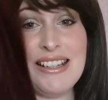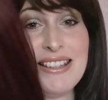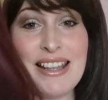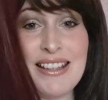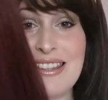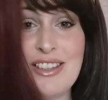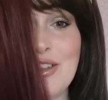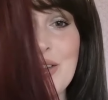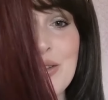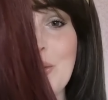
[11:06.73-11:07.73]
just think this is
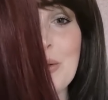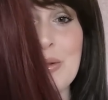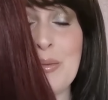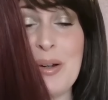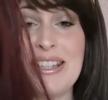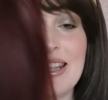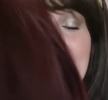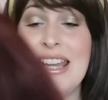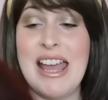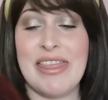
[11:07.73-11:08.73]
so, so
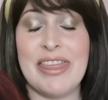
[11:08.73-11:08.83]
pretty.